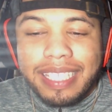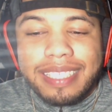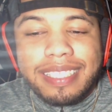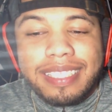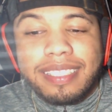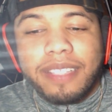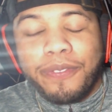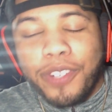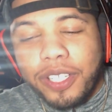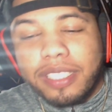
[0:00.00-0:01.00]
This is the
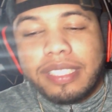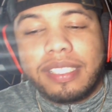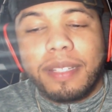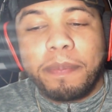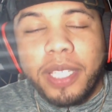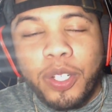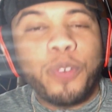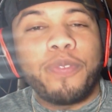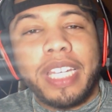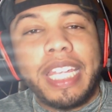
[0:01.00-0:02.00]
first
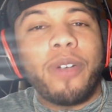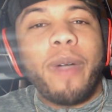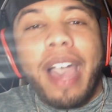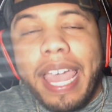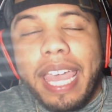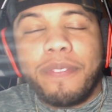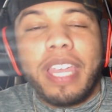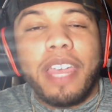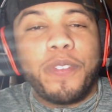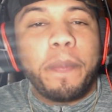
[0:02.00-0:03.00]
build video I have
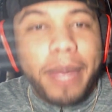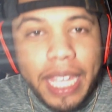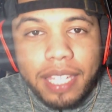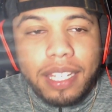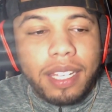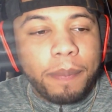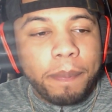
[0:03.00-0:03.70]
ever made.